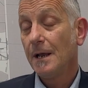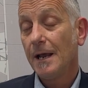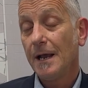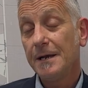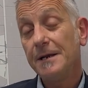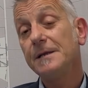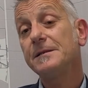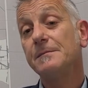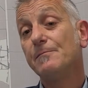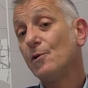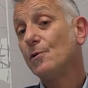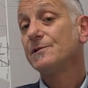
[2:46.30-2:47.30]
It is
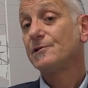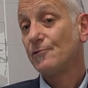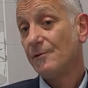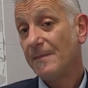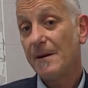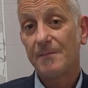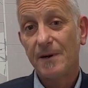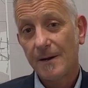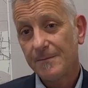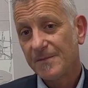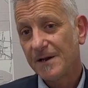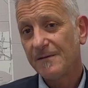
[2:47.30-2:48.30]
important to remember
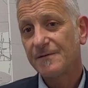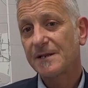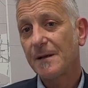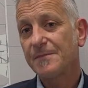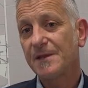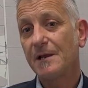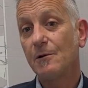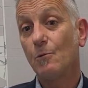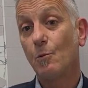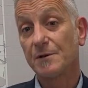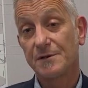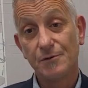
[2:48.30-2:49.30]
that if something
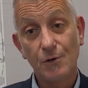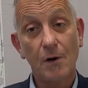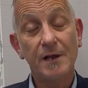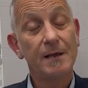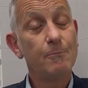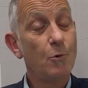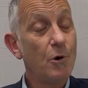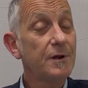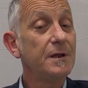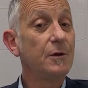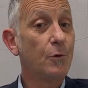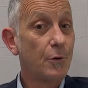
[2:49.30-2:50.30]
was not in
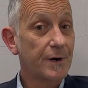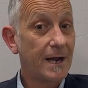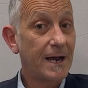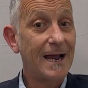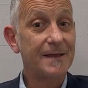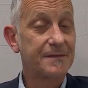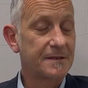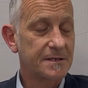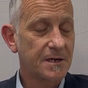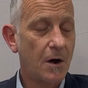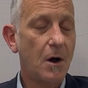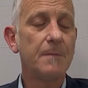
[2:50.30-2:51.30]
working order at the
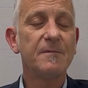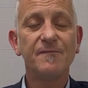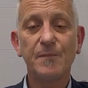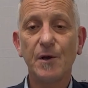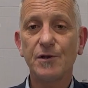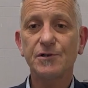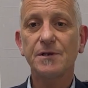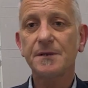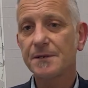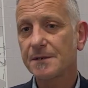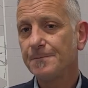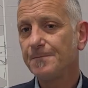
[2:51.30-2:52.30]
time of
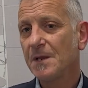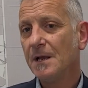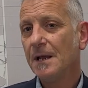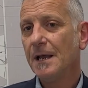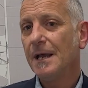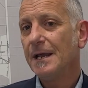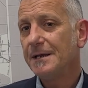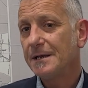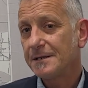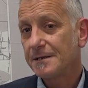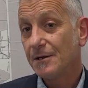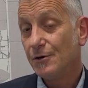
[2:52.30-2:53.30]
purchase, it
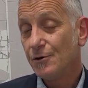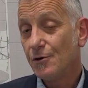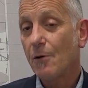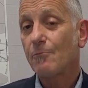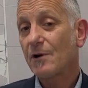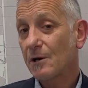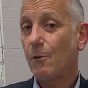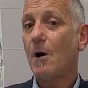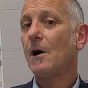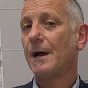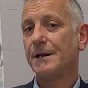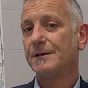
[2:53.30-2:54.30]
is not
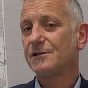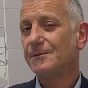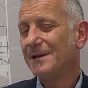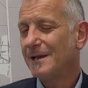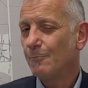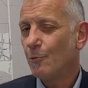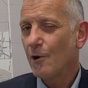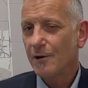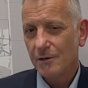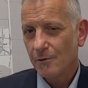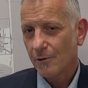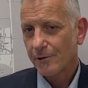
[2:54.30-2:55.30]
required to be in
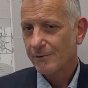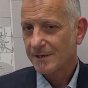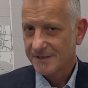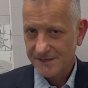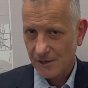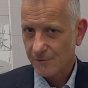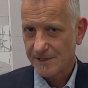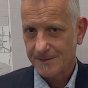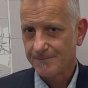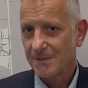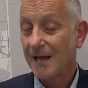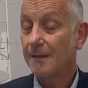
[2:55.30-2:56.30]
working order at settlement
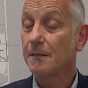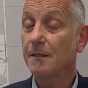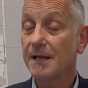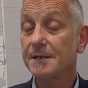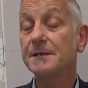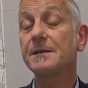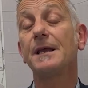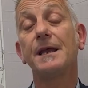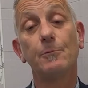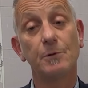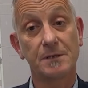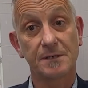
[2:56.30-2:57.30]
unless
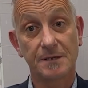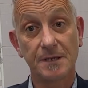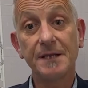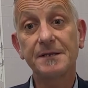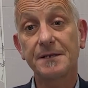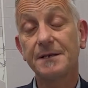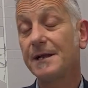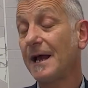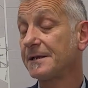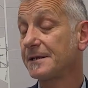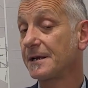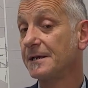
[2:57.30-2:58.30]
it was listed
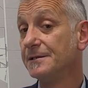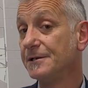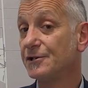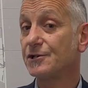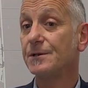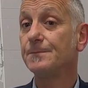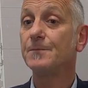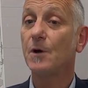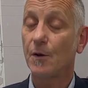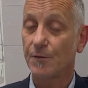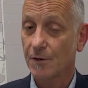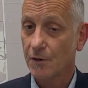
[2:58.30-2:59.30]
as a condition
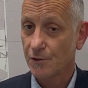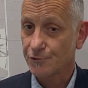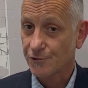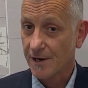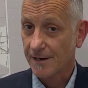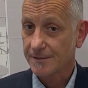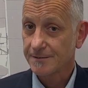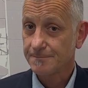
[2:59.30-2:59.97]
on the contract.